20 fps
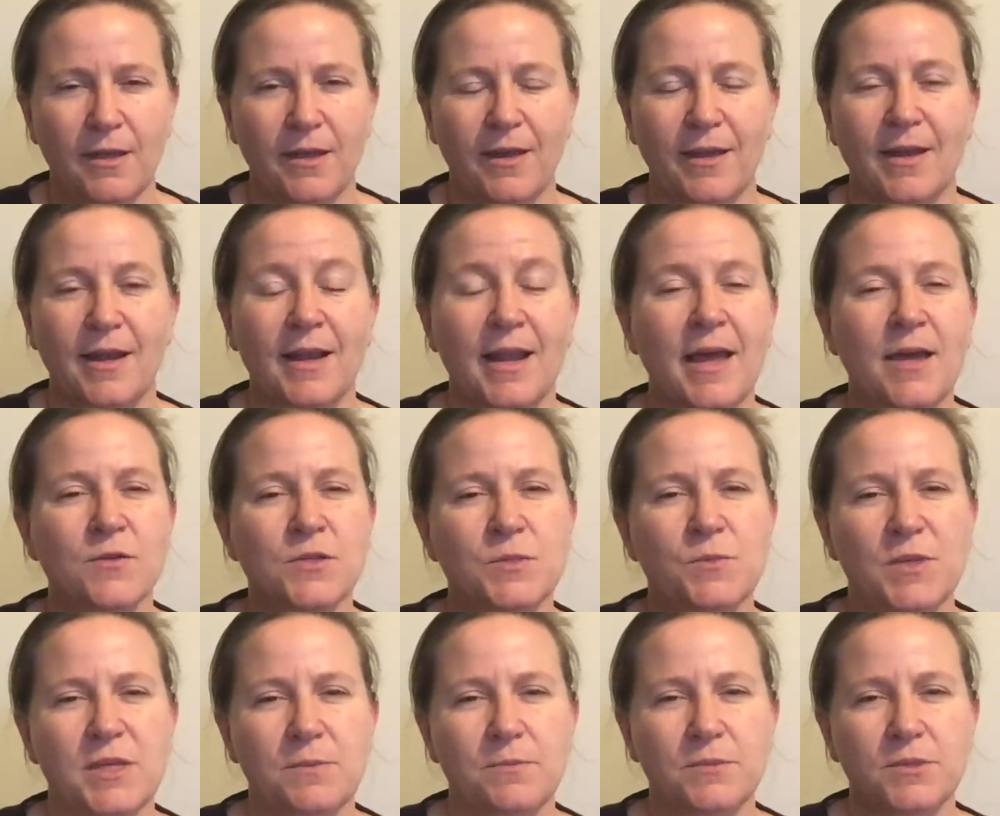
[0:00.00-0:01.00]
It allows
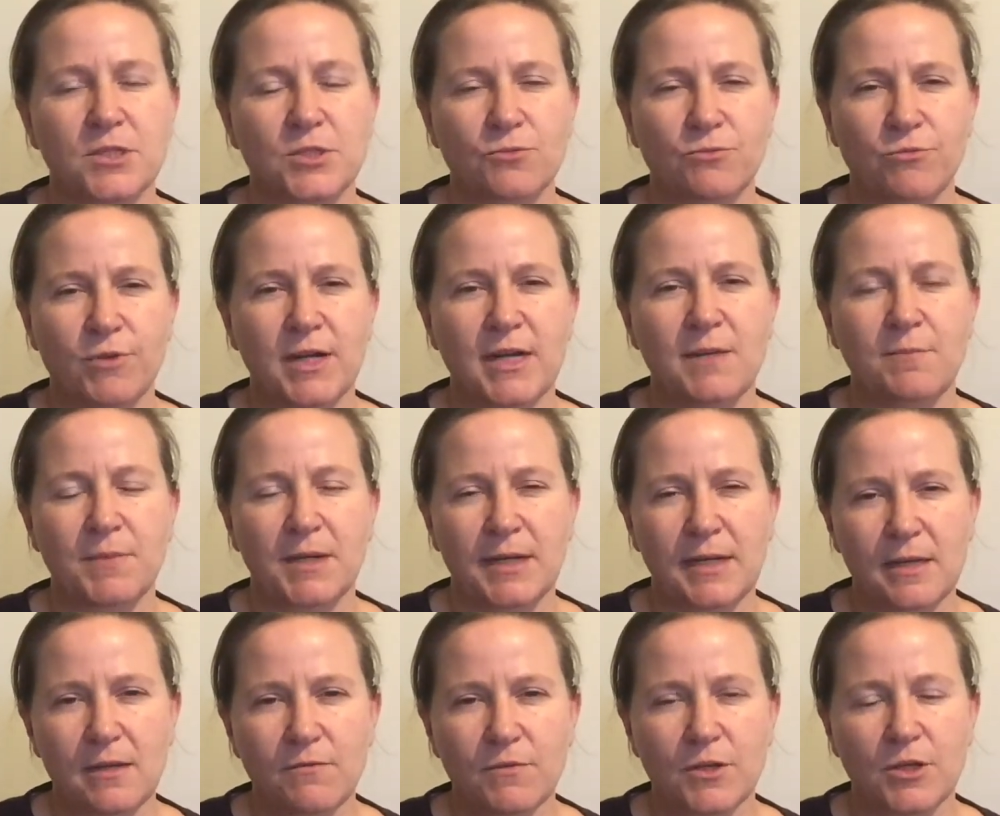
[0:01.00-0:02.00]
people to really
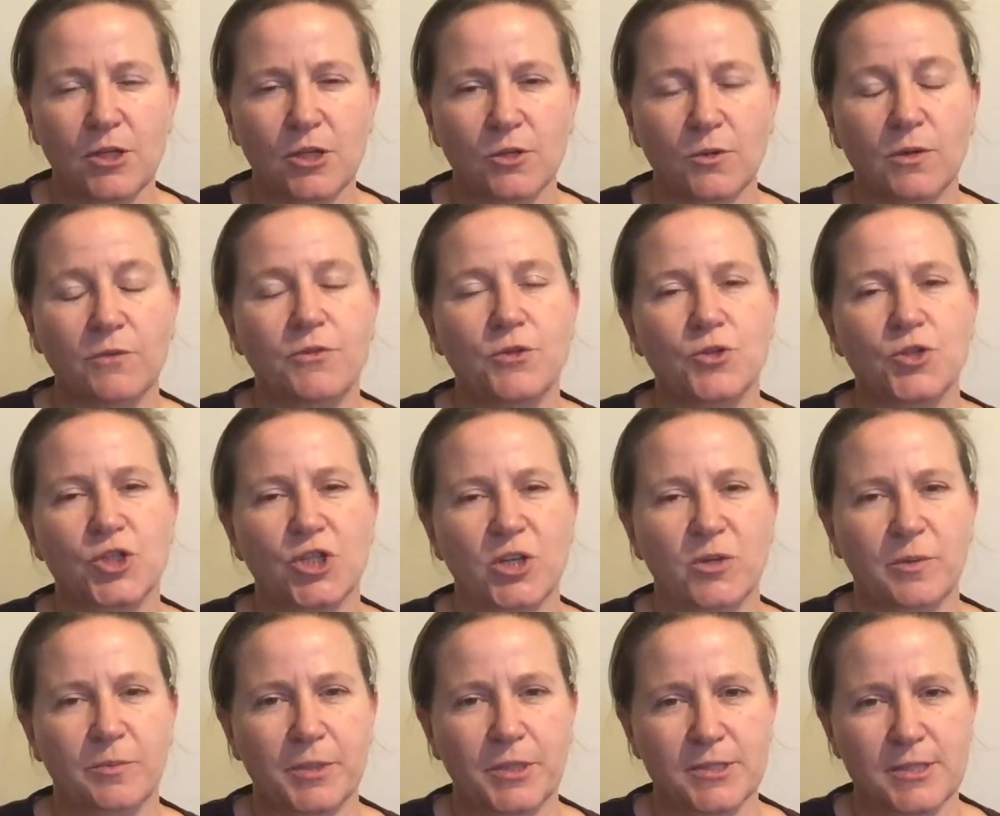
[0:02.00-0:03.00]
believe in you if you
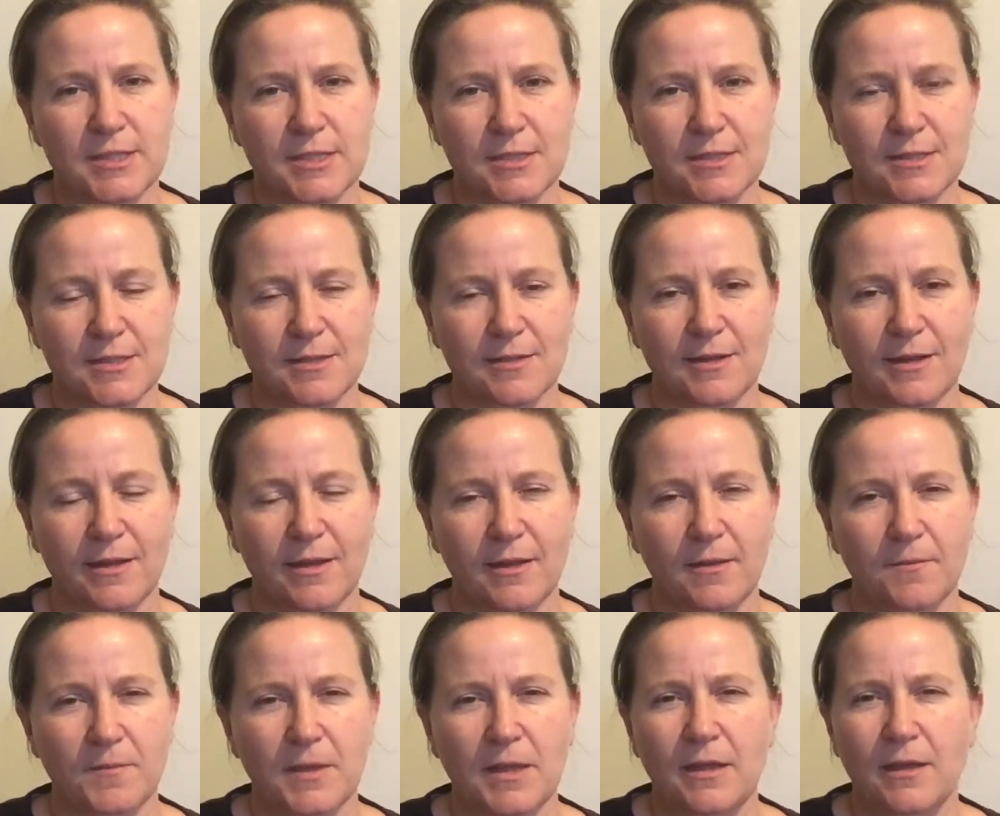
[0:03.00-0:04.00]
show up consistently.
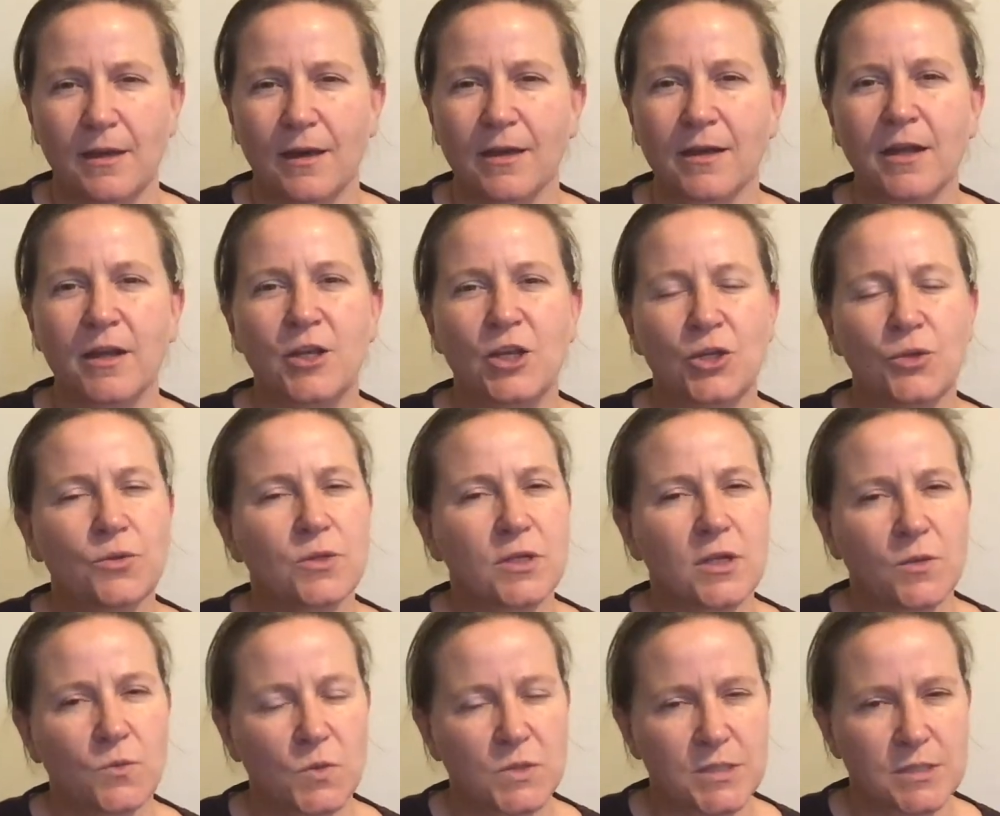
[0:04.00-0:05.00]
And I knew that
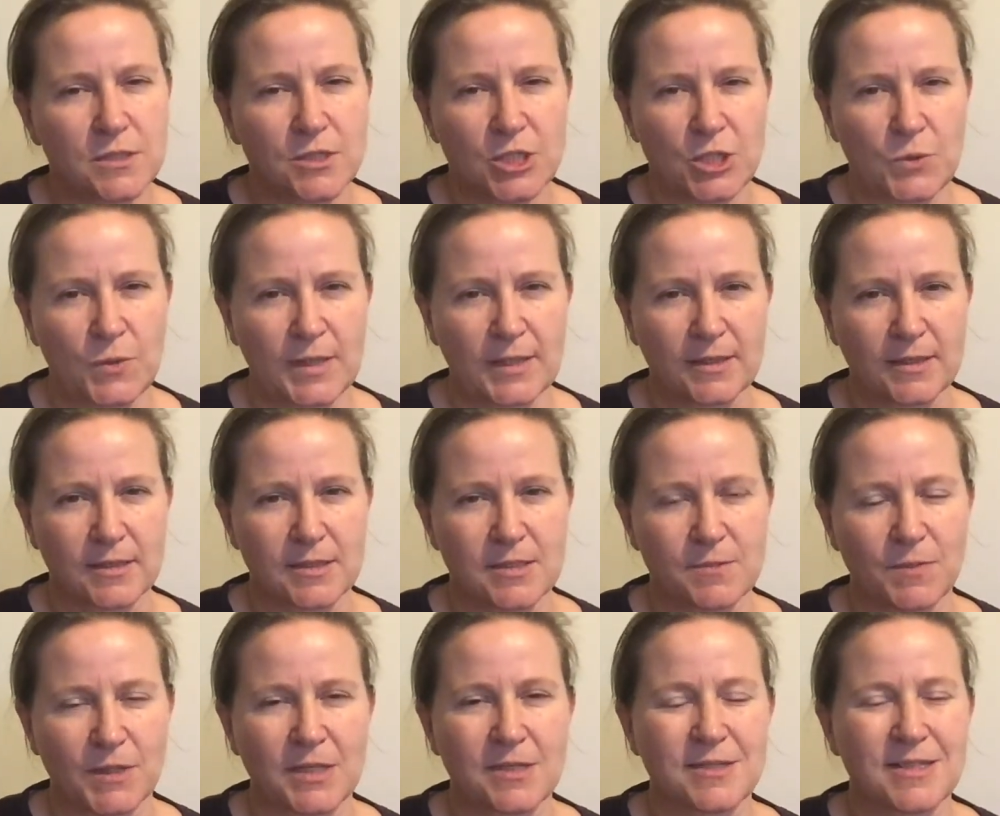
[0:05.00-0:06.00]
I wasn't doing this
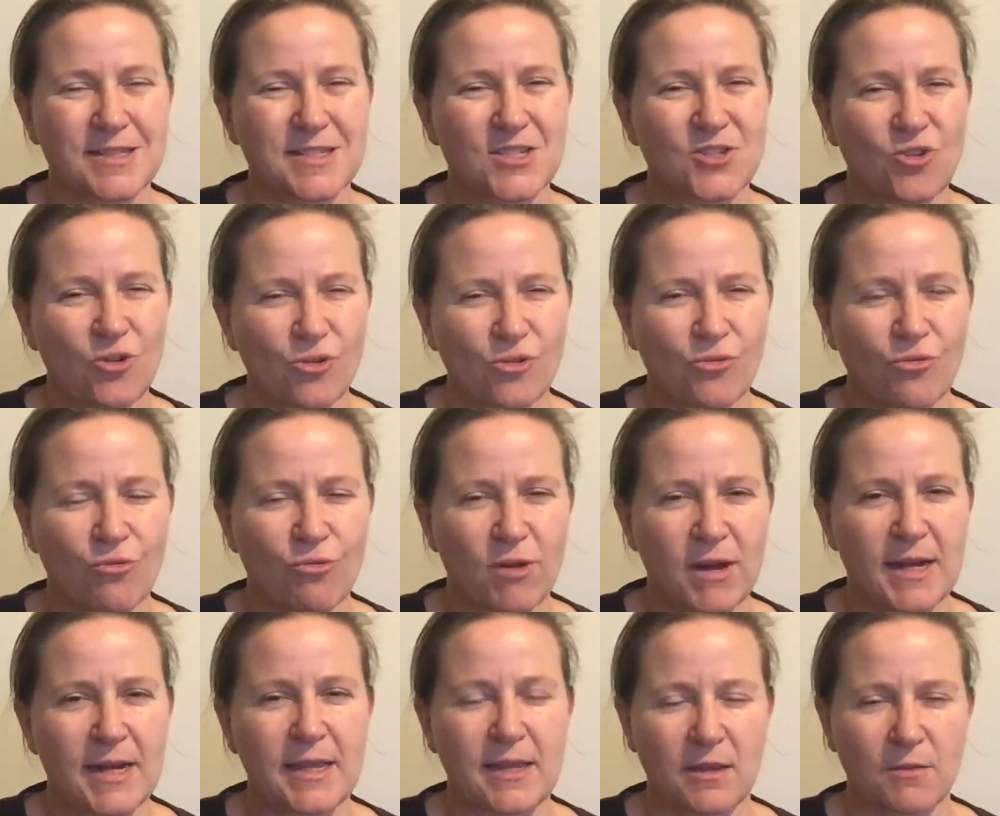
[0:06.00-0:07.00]
because it's not
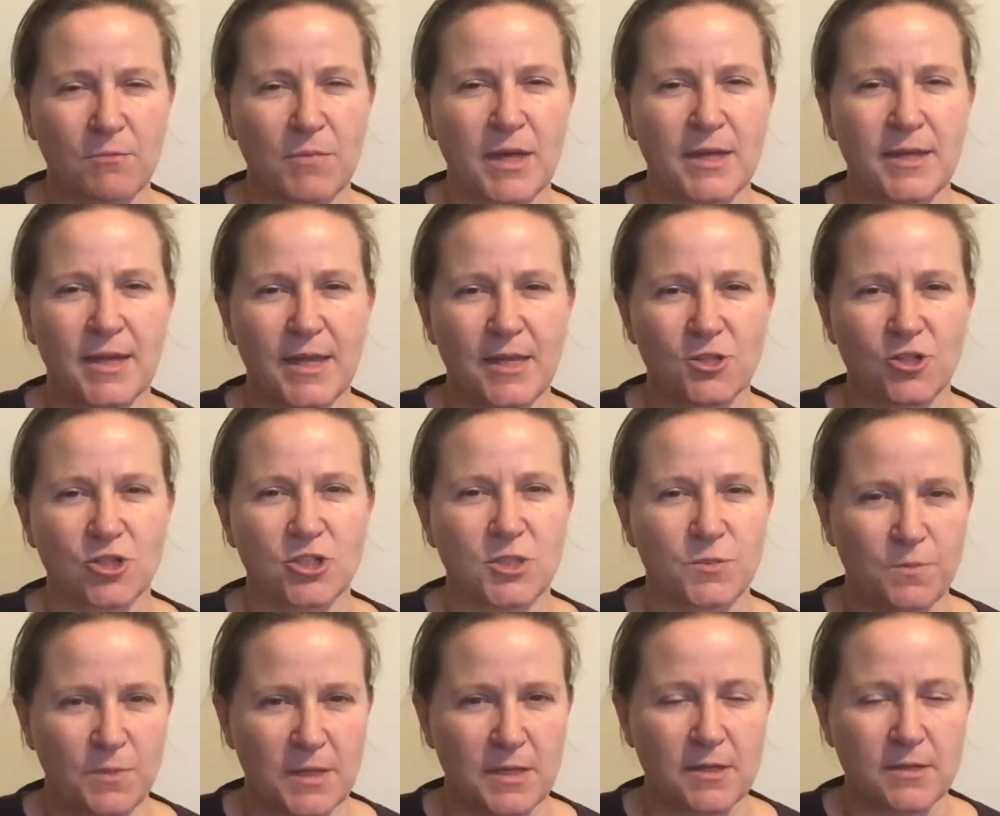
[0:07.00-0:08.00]
really in my nature to
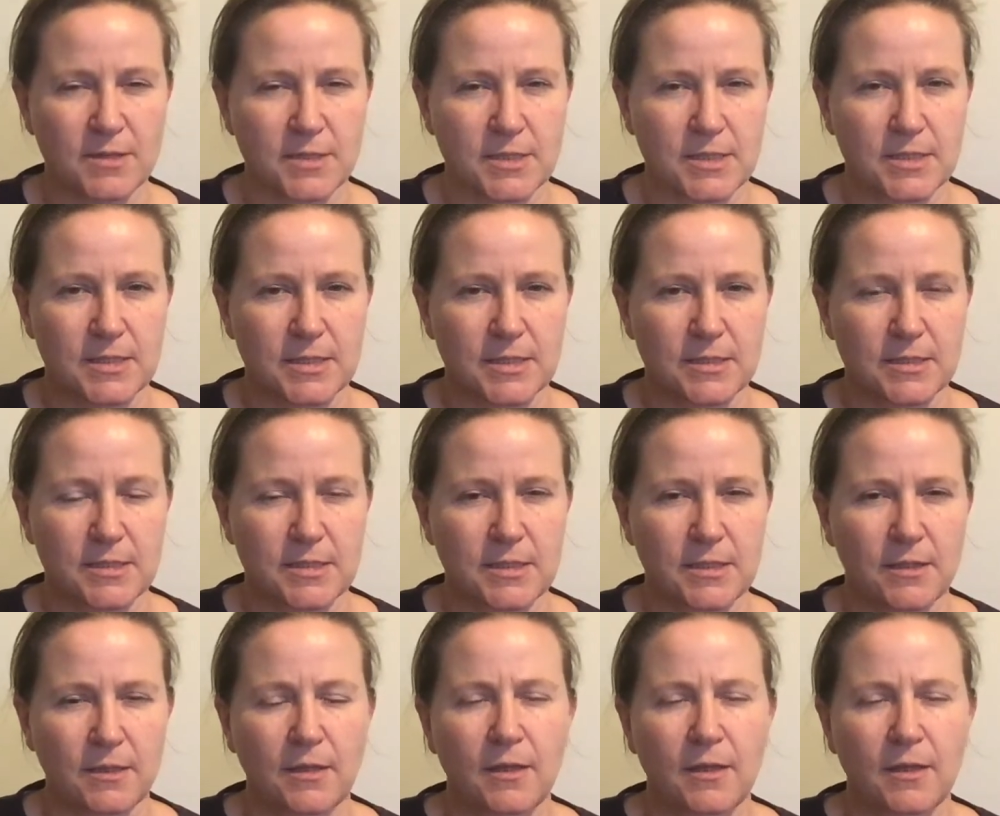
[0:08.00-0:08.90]
be consistent.